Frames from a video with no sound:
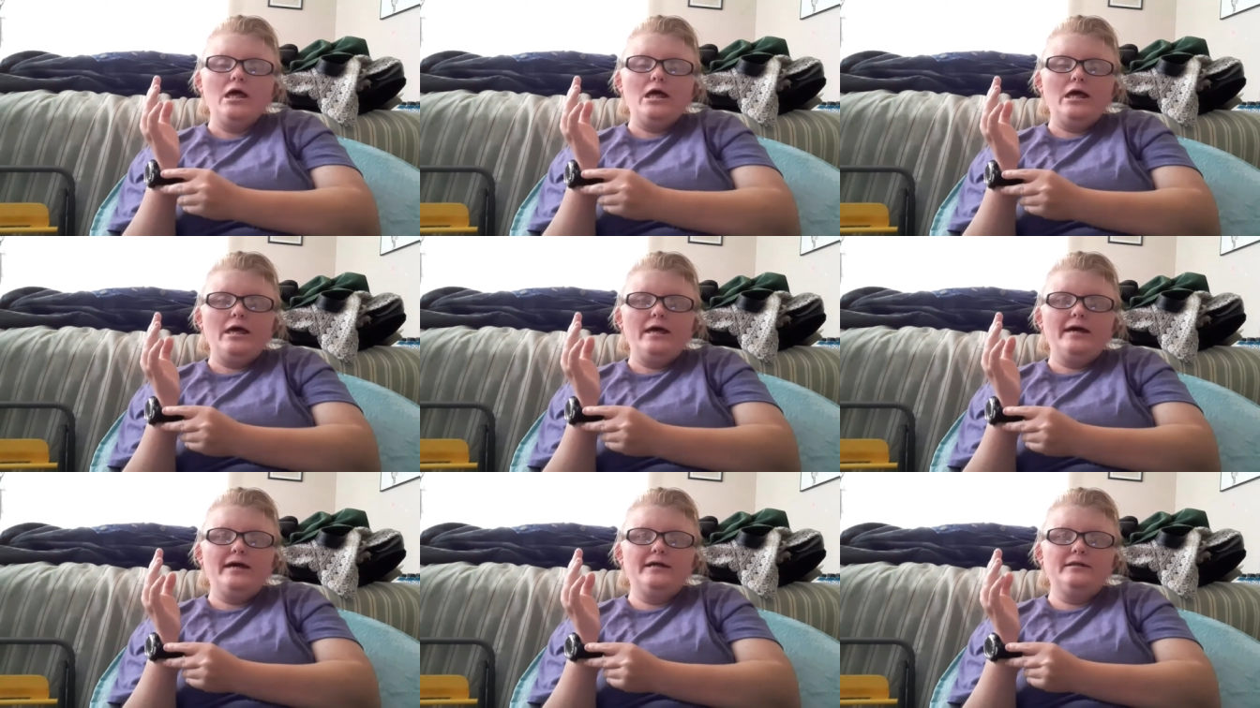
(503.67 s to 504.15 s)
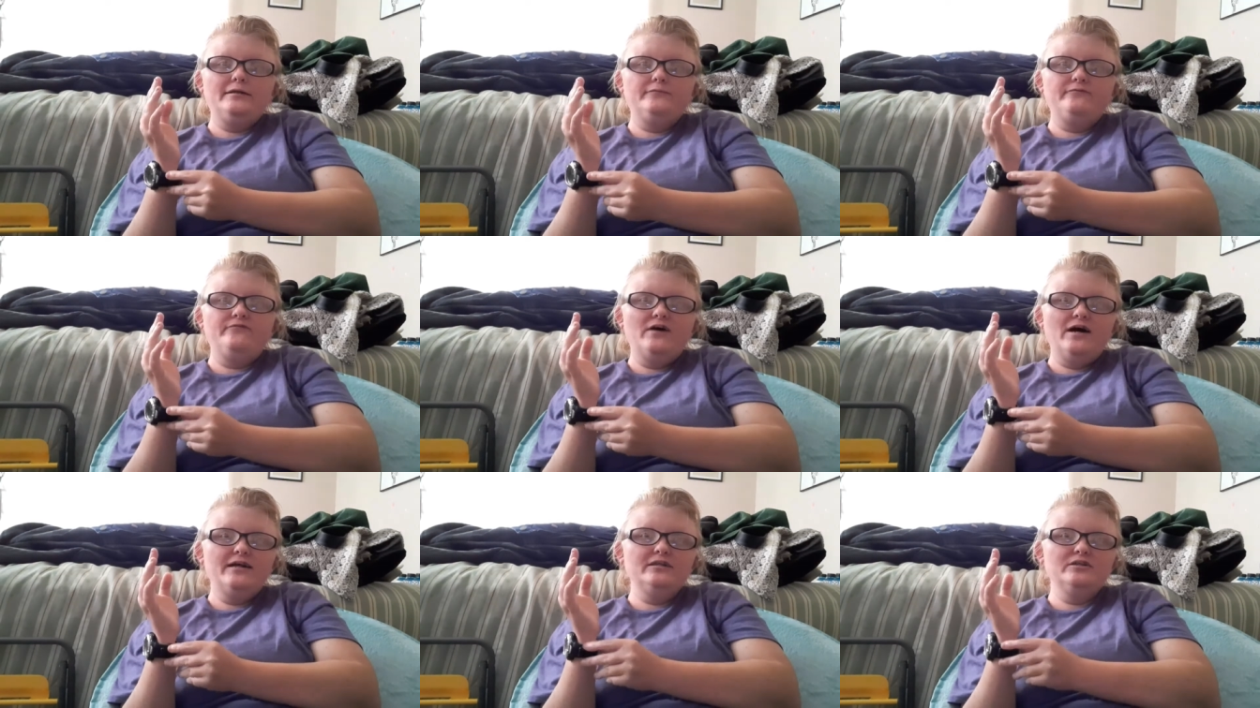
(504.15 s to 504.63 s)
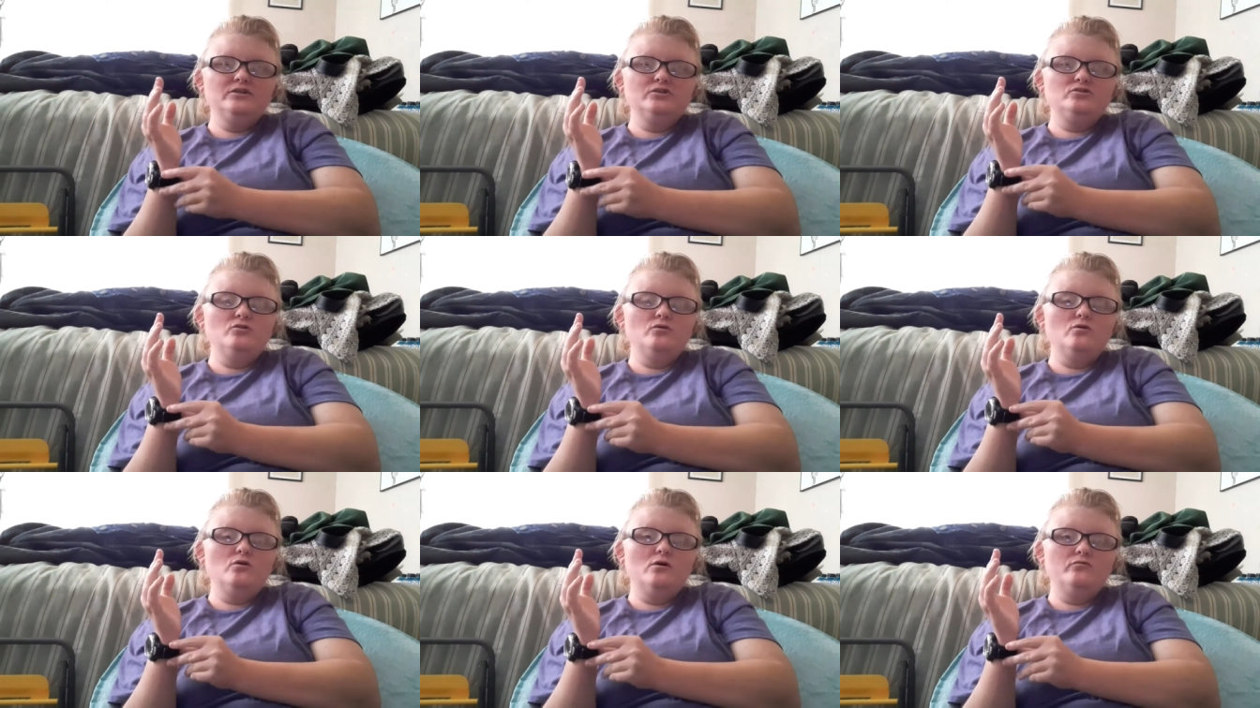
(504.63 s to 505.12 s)
and finally
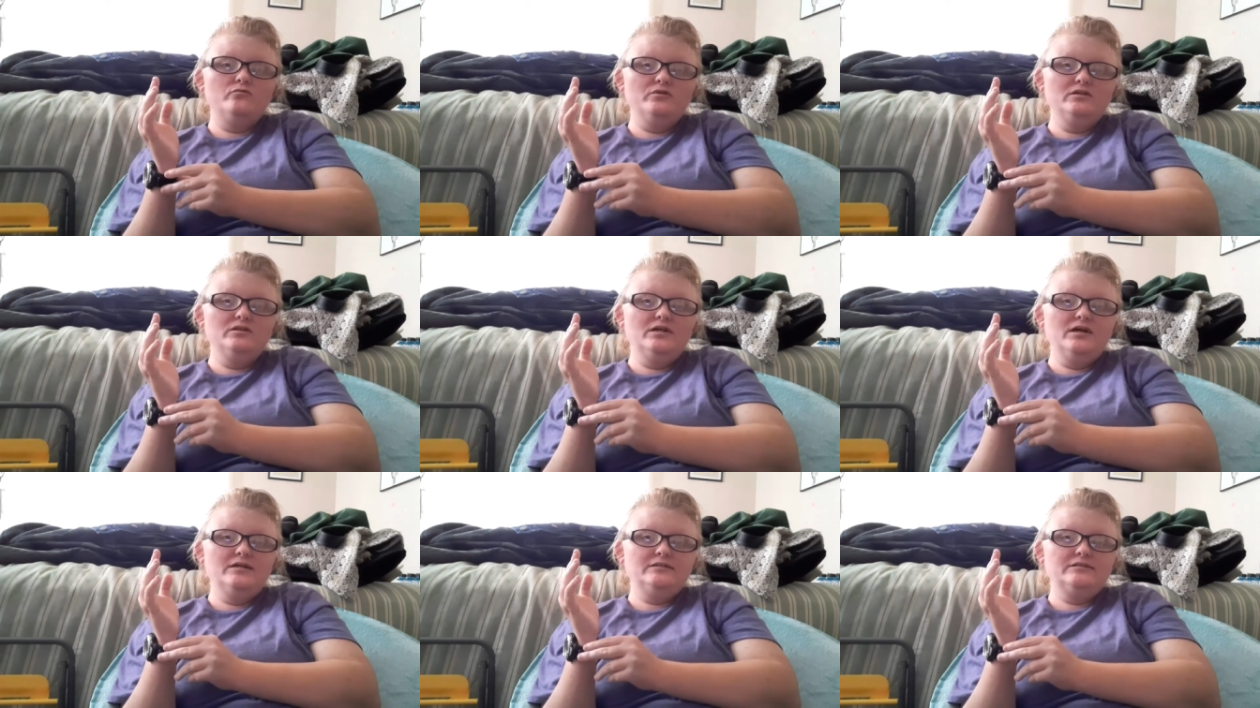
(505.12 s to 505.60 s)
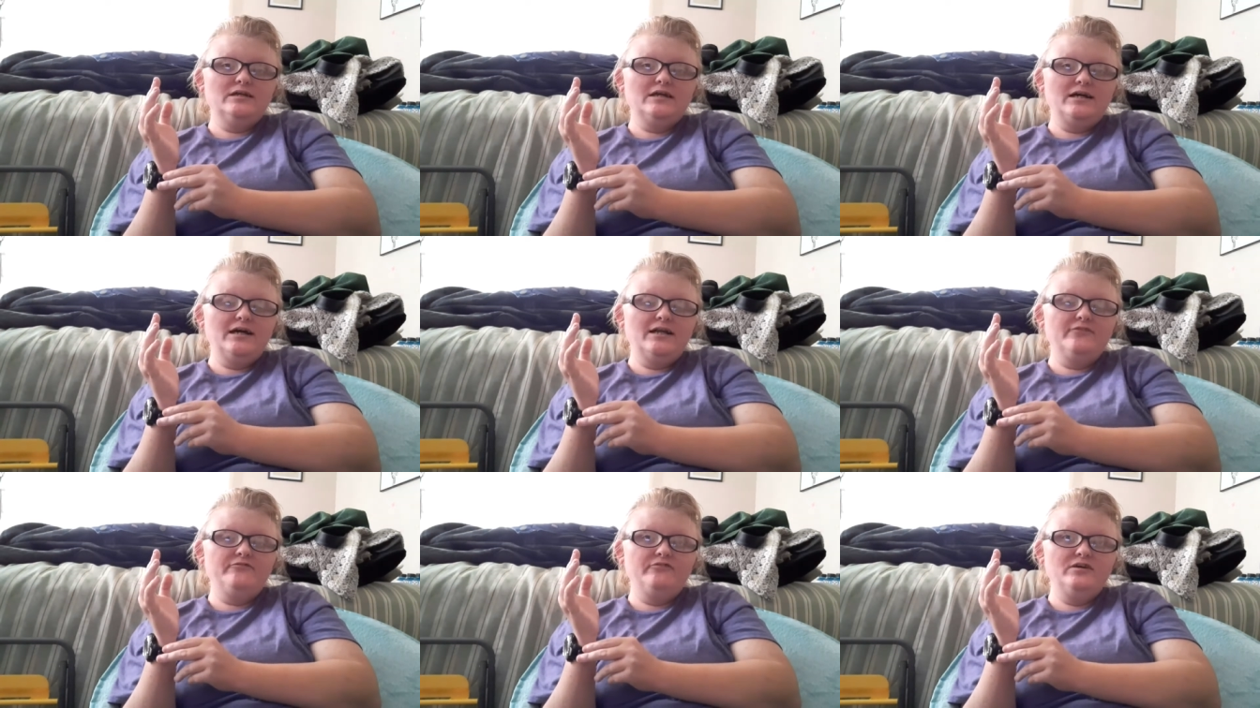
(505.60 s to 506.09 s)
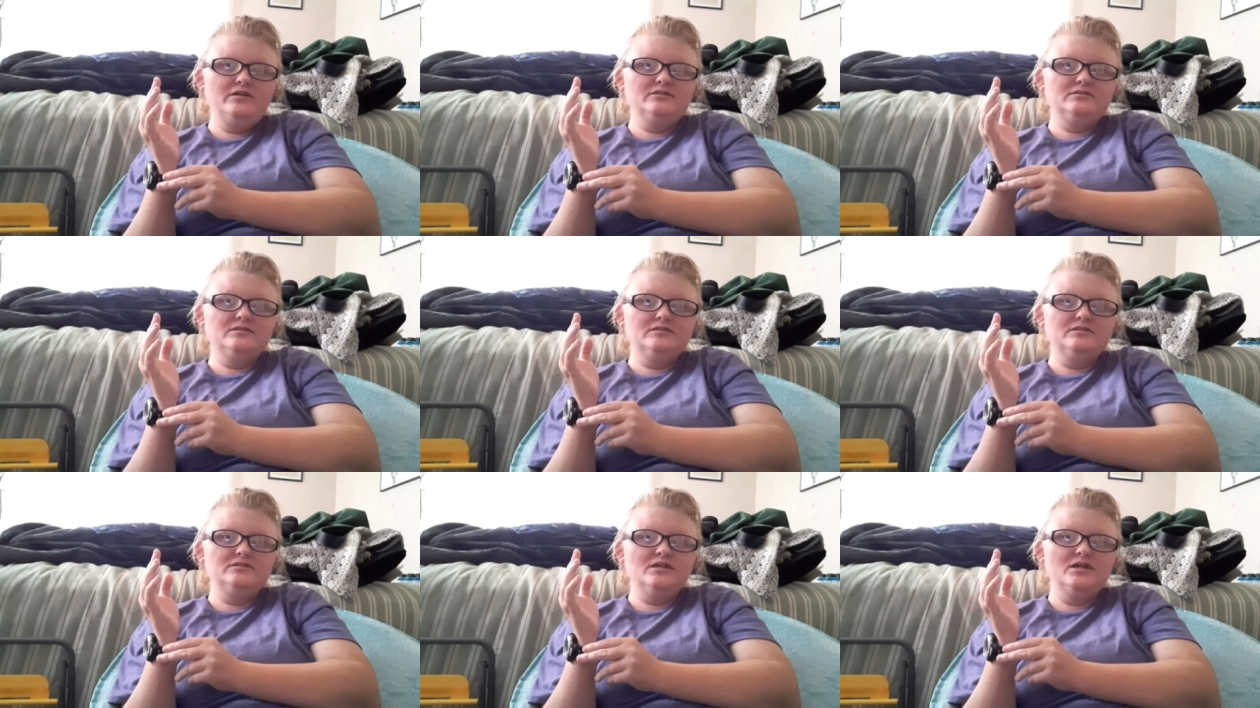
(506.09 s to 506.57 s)
Su'Kal realizes, I gotta face
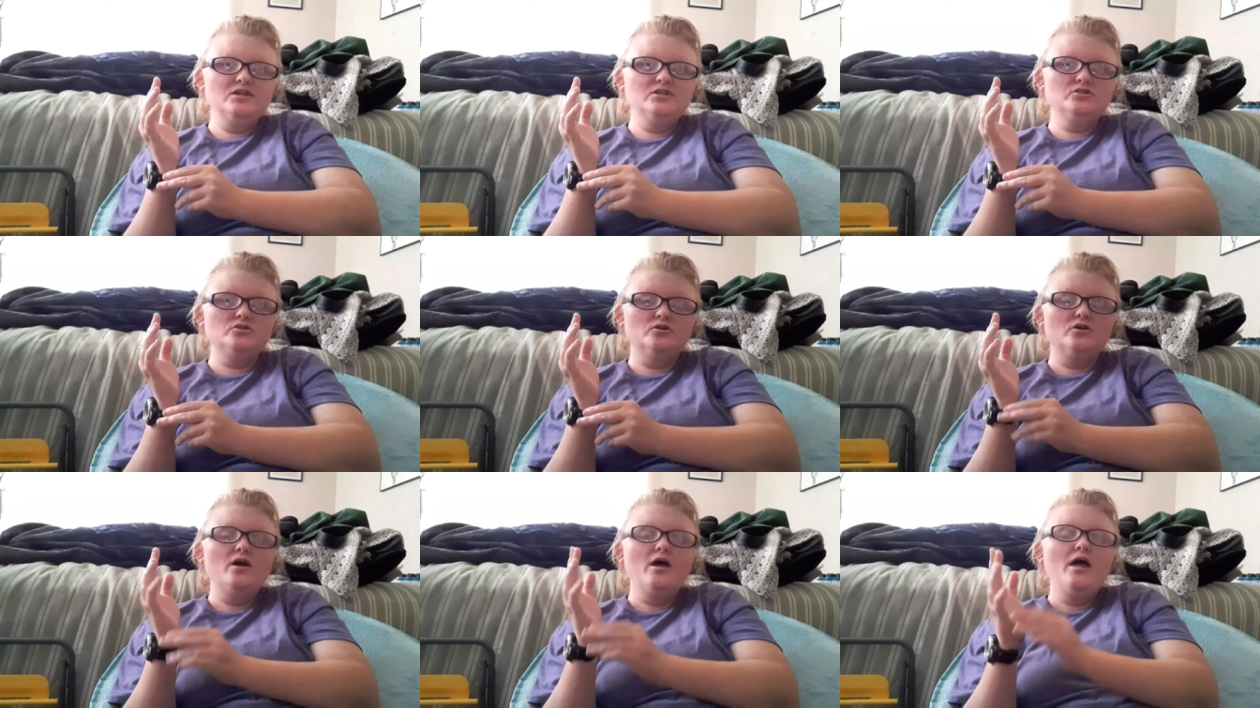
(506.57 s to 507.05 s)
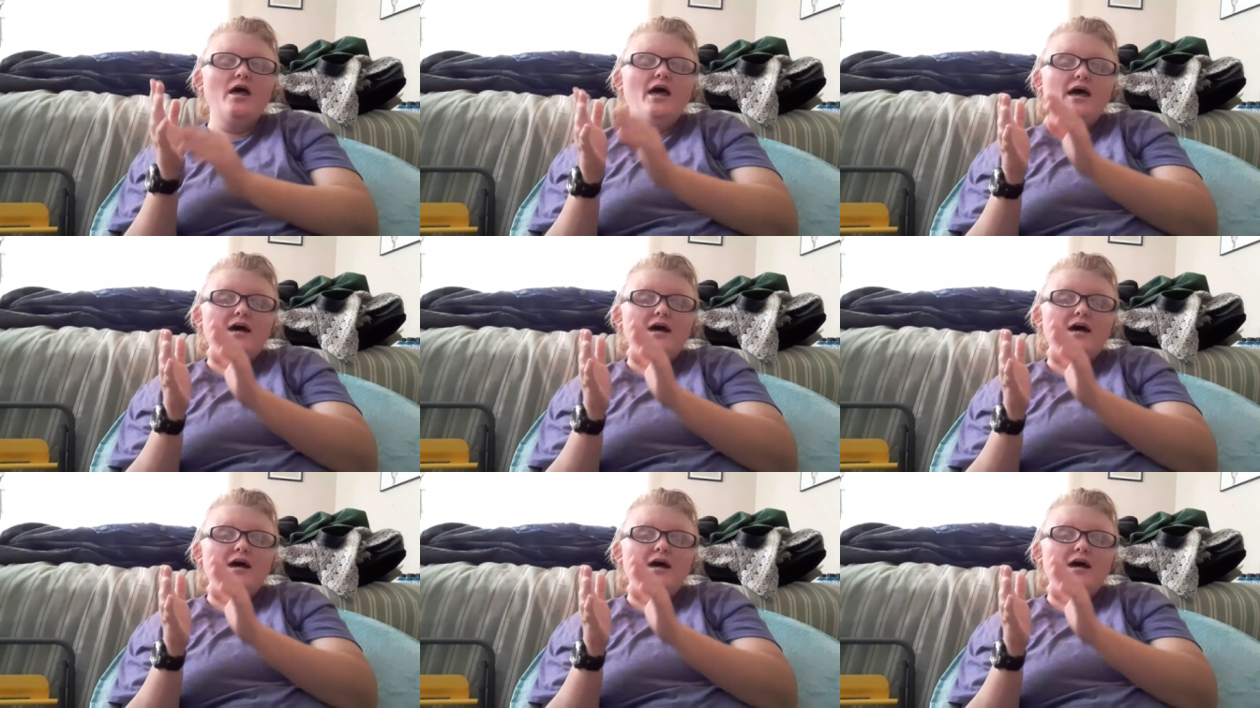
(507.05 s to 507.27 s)
this danger.